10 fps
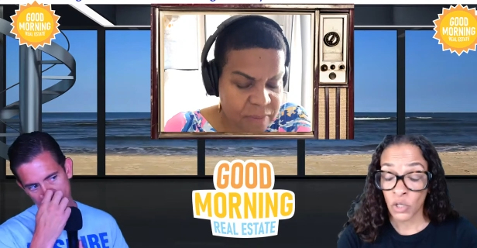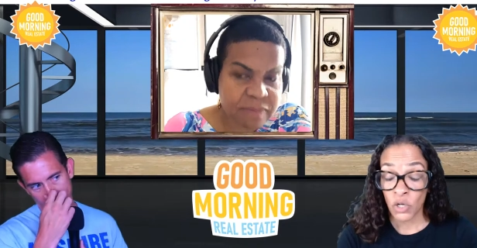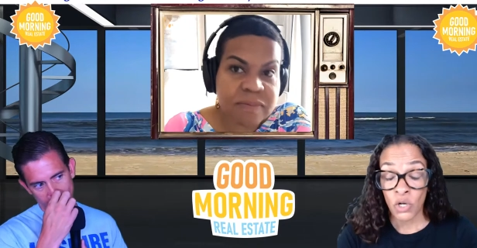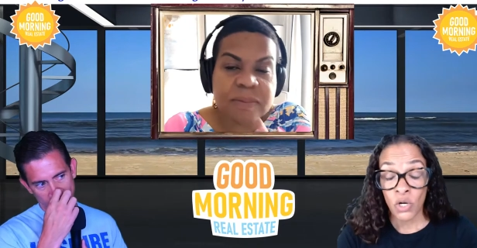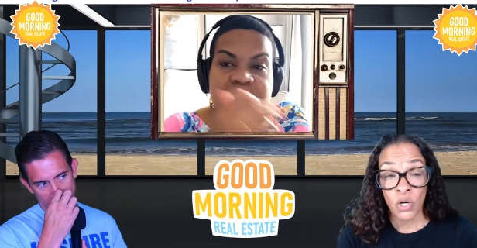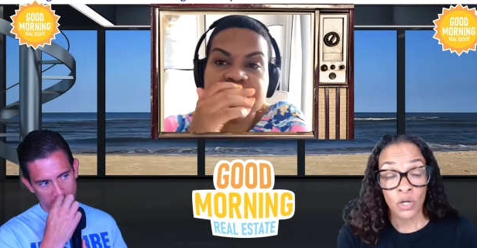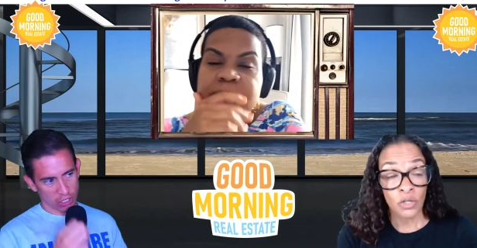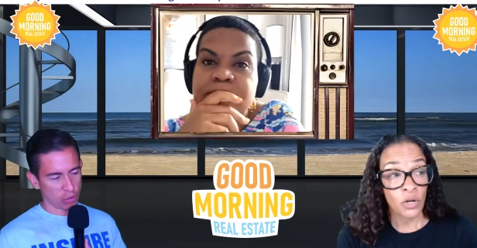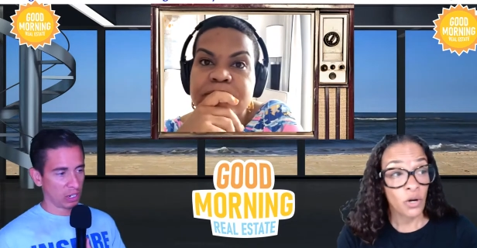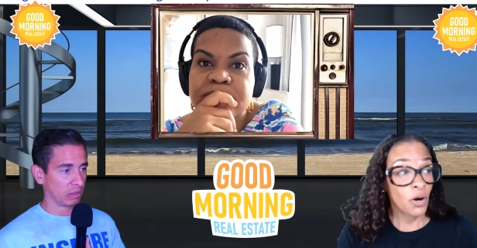Speaker 1: um, so they
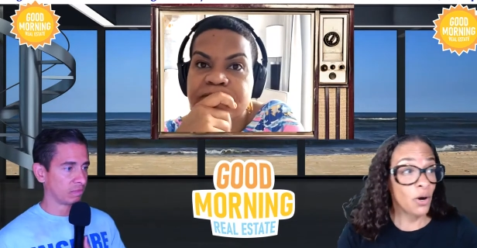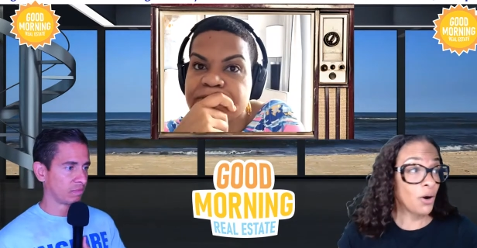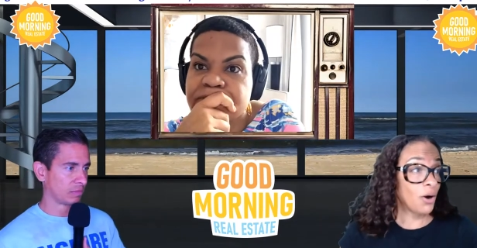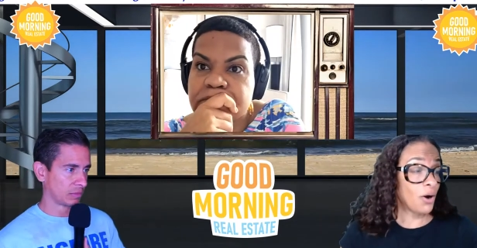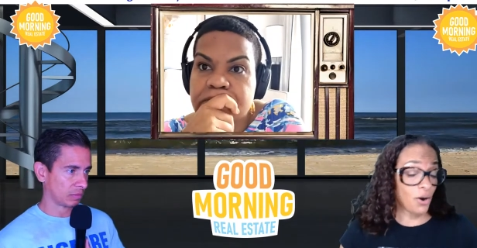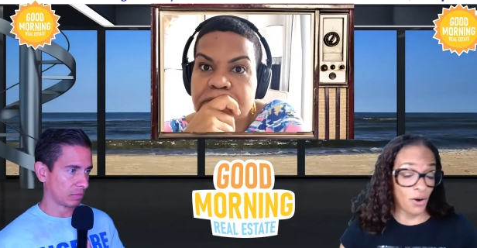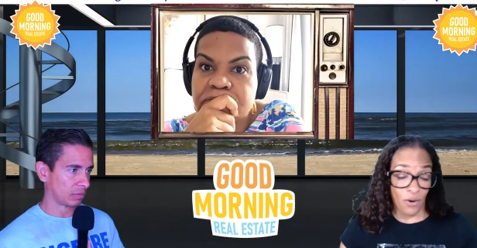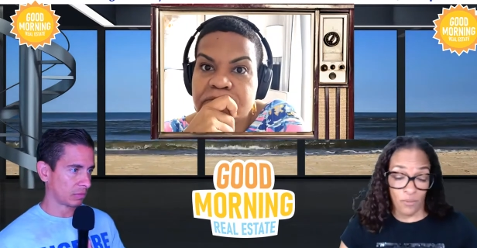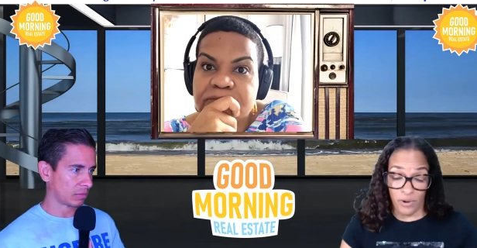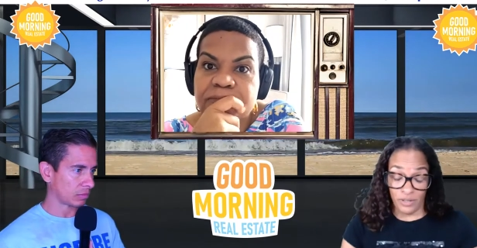can tune in?
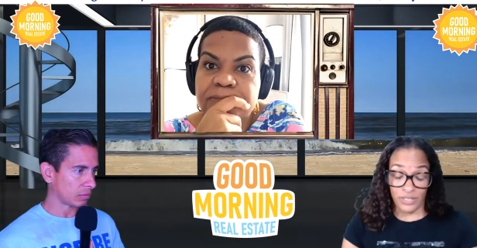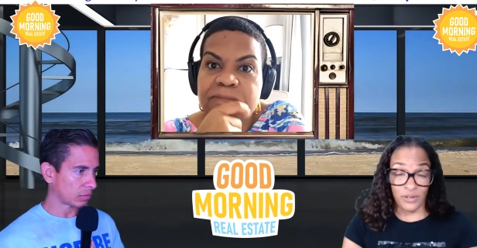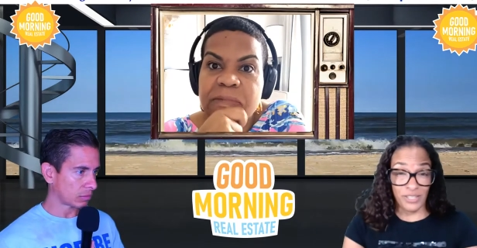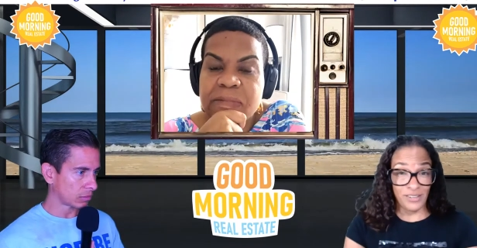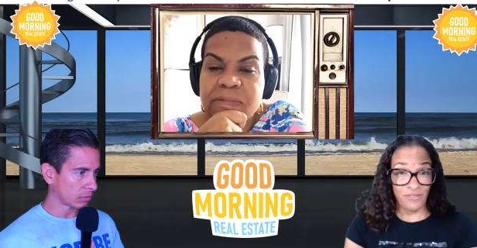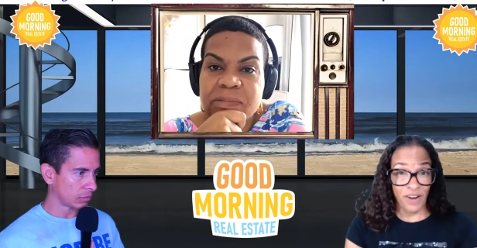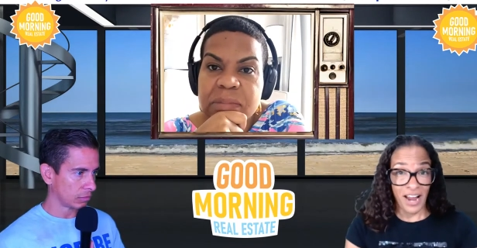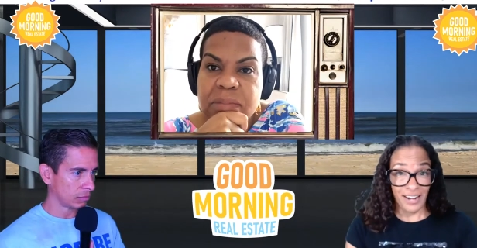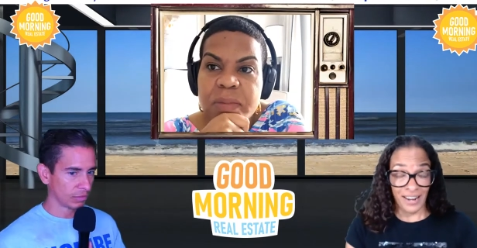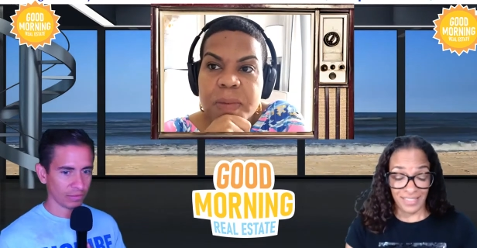
Speaker 2: Oh well, so
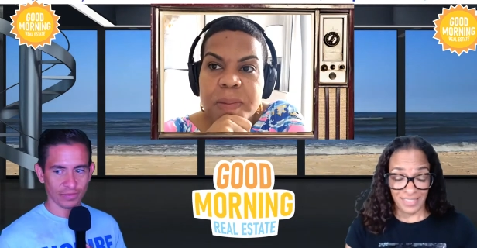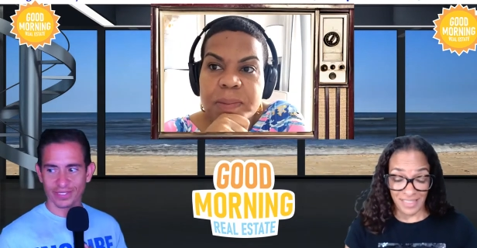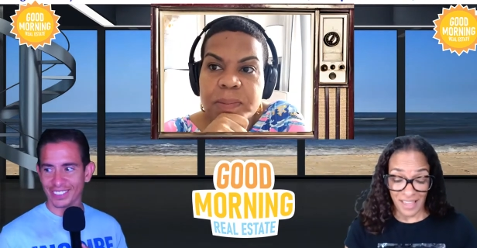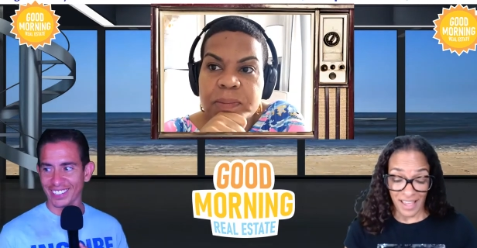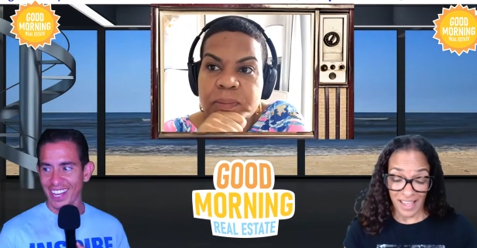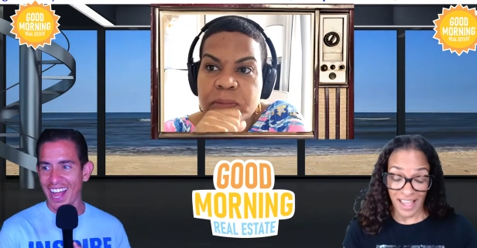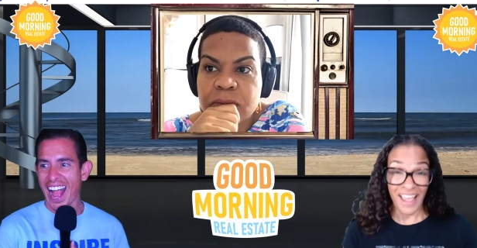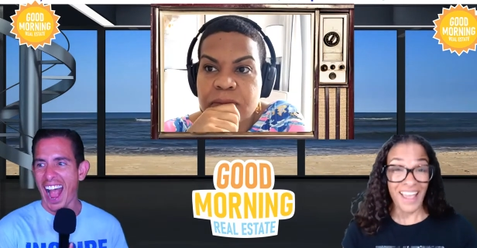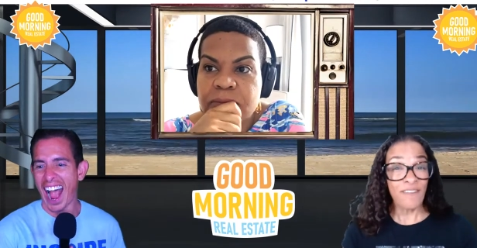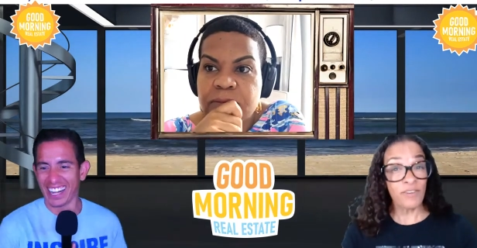this Friday,
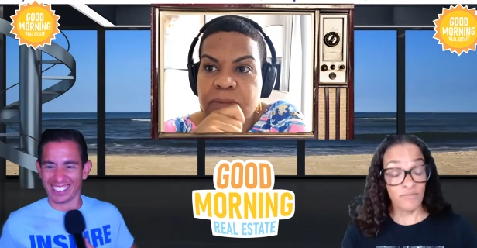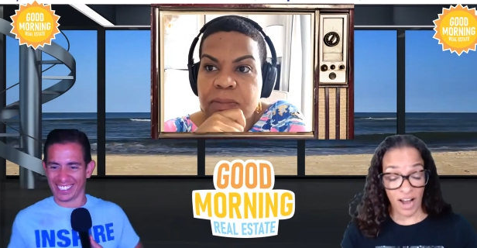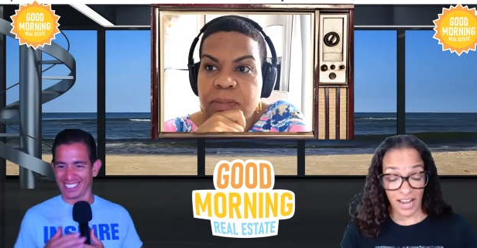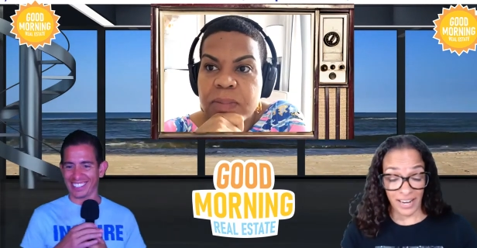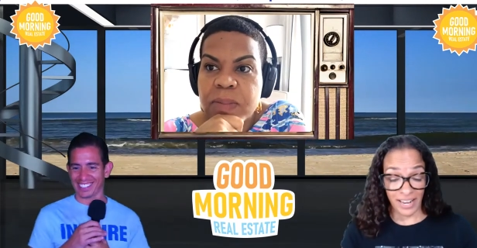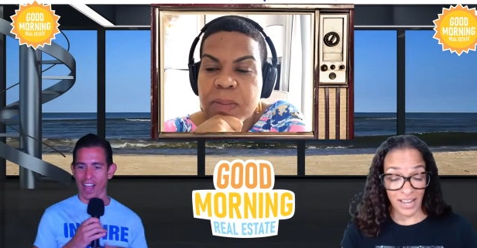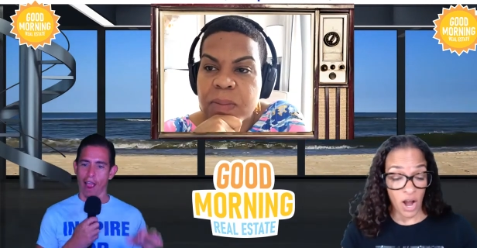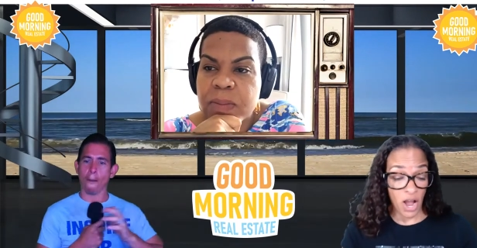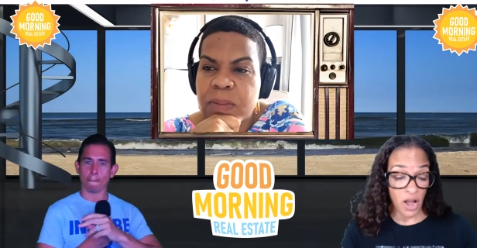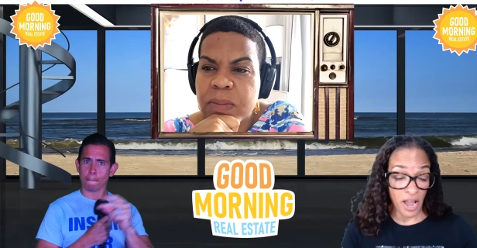every
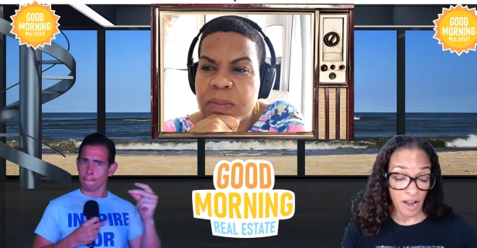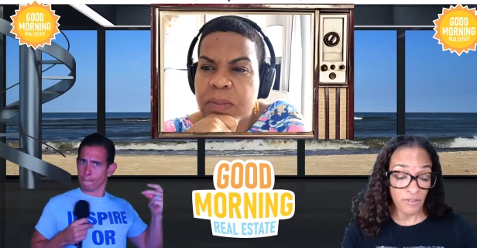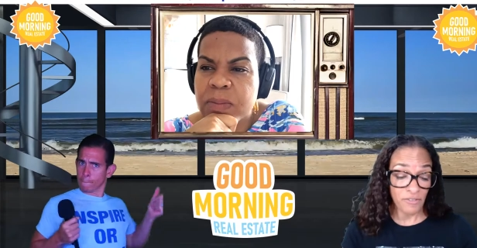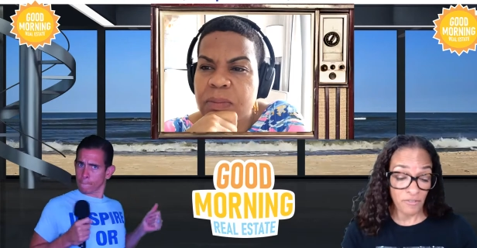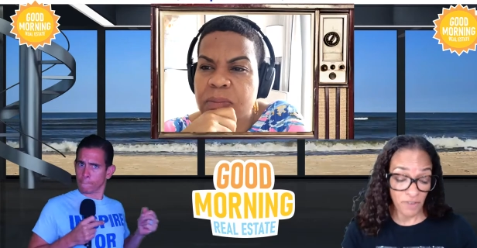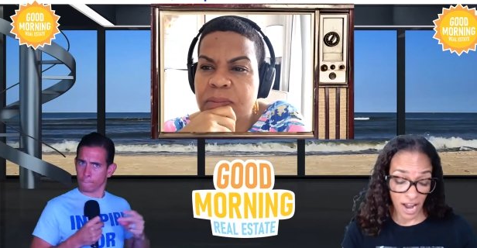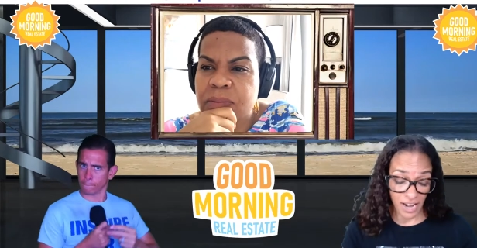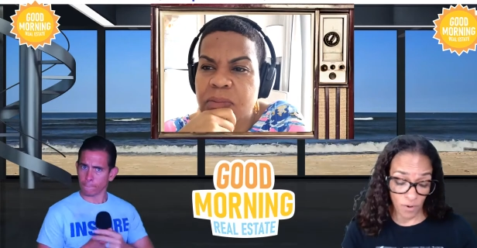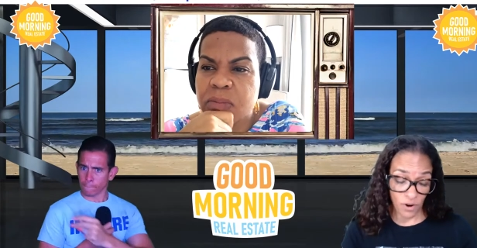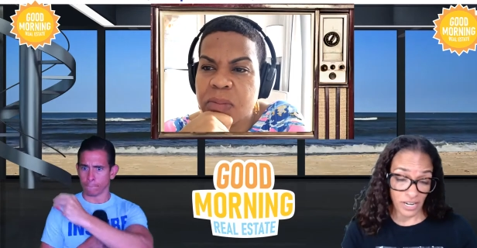Friday Every
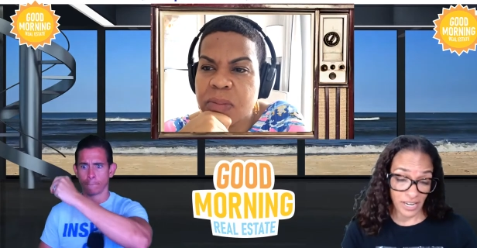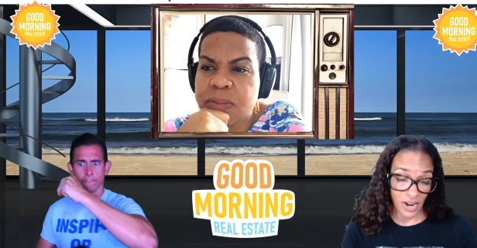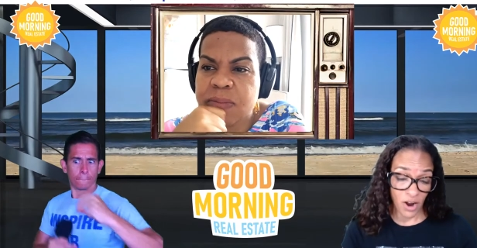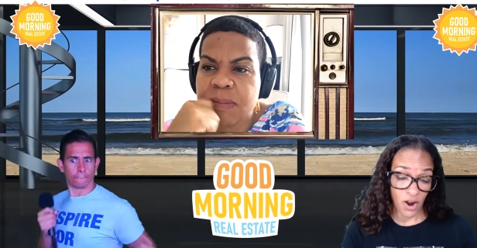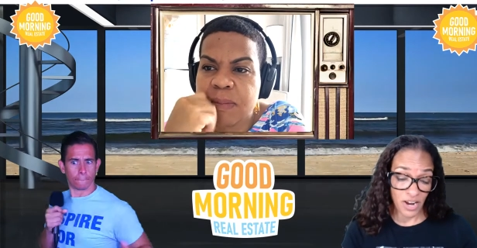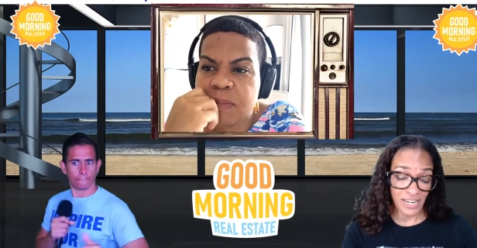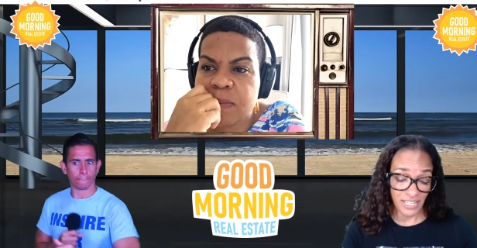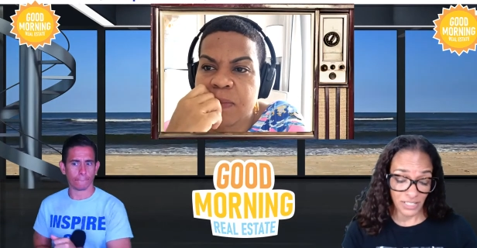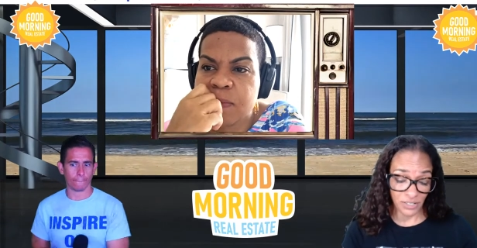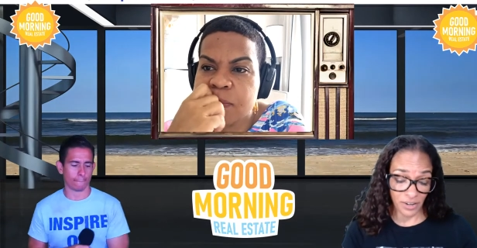Friday morning
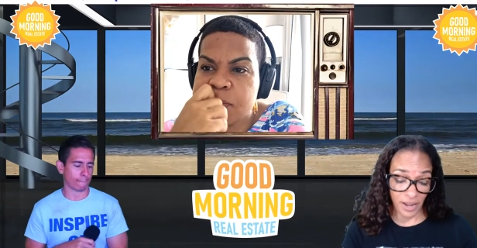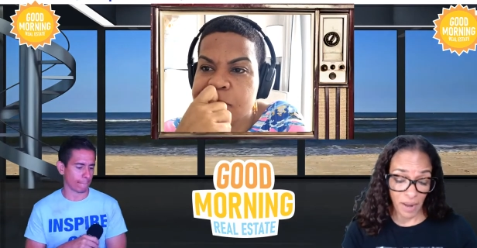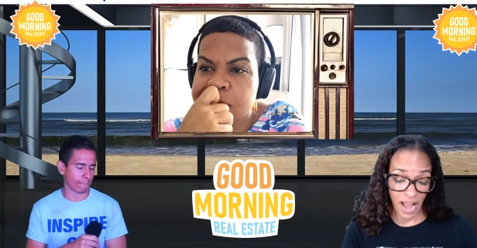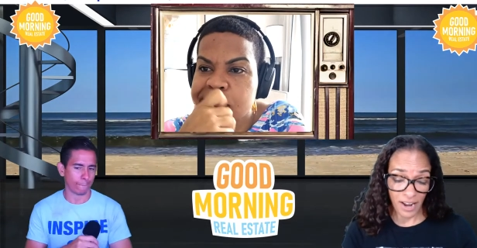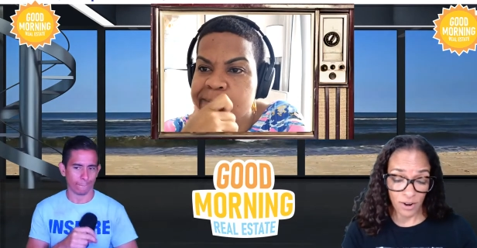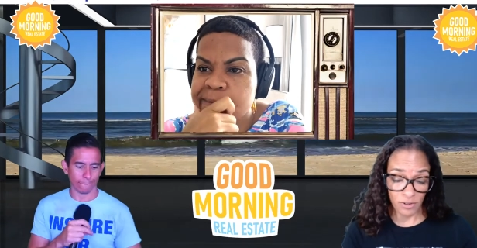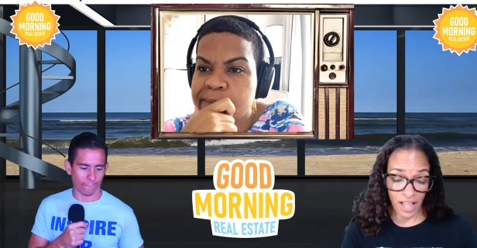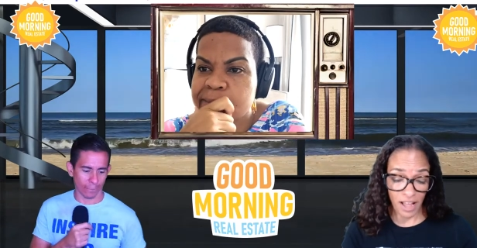on Instagram, I